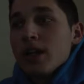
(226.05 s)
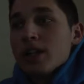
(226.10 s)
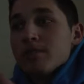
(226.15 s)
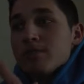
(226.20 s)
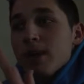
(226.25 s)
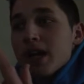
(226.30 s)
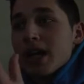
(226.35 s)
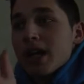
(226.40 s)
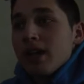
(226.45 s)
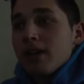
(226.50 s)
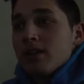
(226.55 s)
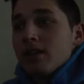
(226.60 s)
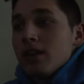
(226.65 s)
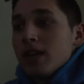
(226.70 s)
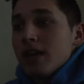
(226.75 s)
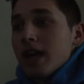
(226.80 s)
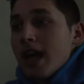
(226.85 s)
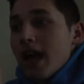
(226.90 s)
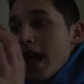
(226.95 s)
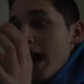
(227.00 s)
It's making
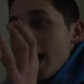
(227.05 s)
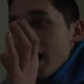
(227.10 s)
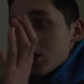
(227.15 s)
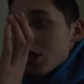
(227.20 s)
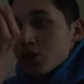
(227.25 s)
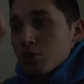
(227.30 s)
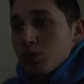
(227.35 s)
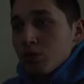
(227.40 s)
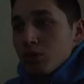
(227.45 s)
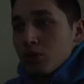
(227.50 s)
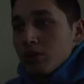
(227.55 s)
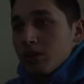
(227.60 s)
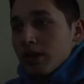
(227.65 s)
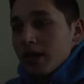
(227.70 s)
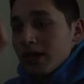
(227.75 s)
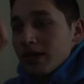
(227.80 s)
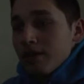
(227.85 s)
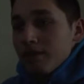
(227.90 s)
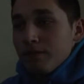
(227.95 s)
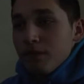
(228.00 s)
the actual,
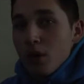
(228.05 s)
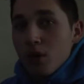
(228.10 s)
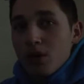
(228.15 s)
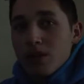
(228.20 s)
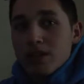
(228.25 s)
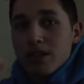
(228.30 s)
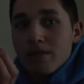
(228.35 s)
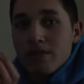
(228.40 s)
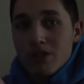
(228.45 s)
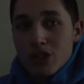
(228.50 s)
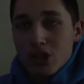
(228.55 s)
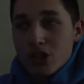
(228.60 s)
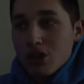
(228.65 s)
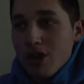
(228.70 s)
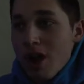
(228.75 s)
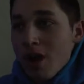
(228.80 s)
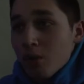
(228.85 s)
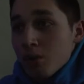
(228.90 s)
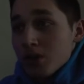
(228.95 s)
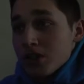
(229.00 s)
like the focus of the
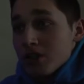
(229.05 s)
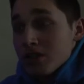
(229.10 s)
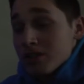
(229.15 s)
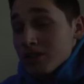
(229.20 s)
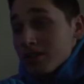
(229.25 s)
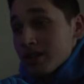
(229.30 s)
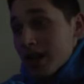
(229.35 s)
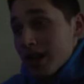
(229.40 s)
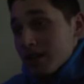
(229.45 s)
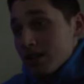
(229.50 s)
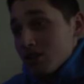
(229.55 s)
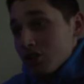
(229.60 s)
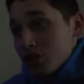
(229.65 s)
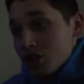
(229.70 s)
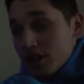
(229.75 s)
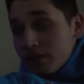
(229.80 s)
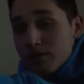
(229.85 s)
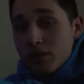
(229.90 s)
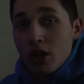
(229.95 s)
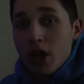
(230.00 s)
shot, which is that
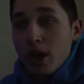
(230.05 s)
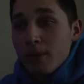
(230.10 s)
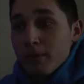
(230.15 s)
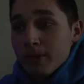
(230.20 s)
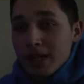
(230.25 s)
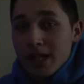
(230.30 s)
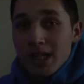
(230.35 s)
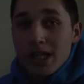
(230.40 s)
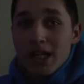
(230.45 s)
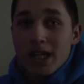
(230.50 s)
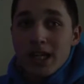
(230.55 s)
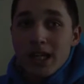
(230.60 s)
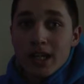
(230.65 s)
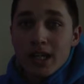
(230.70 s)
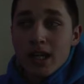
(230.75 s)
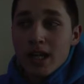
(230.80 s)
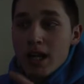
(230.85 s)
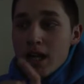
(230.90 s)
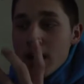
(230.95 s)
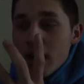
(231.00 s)
shift knob and the
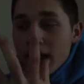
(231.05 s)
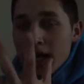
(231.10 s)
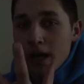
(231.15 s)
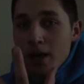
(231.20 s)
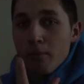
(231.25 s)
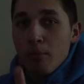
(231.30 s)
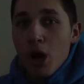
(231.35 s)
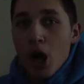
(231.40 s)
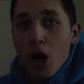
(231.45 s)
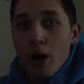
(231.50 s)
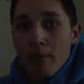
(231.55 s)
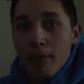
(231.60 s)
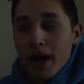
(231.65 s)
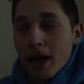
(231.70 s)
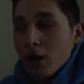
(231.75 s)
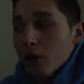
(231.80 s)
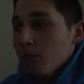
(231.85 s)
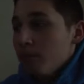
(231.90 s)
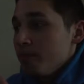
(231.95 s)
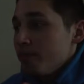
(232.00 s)
key, kind of pop out.